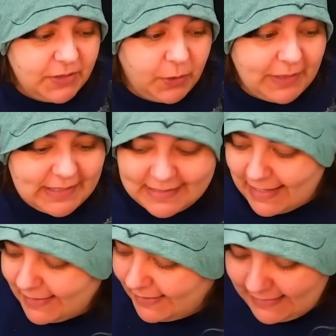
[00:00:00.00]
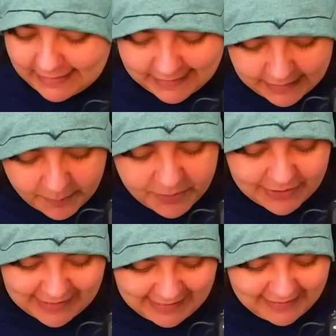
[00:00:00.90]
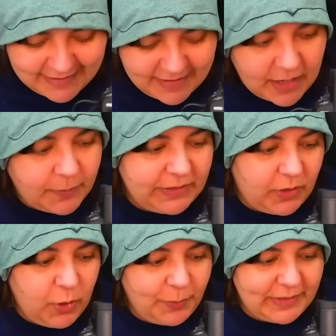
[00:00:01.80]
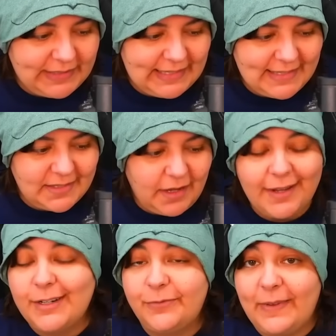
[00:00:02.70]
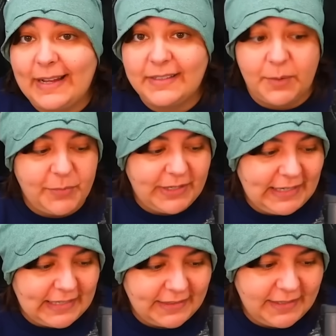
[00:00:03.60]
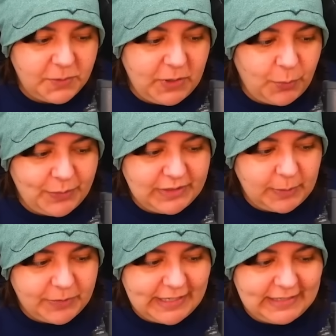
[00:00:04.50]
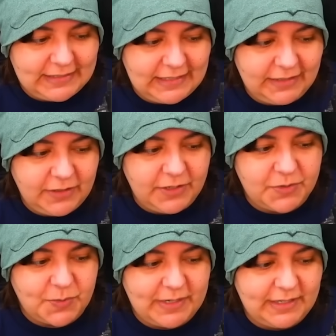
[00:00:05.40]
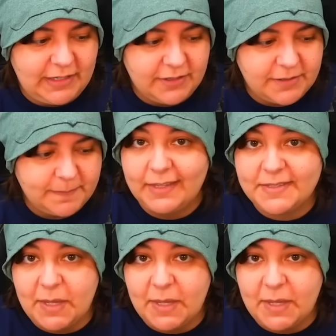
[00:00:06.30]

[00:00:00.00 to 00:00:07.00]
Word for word: noticed that the number 8 that we opened is not in fact number 8. I think we opened number 18 because right here is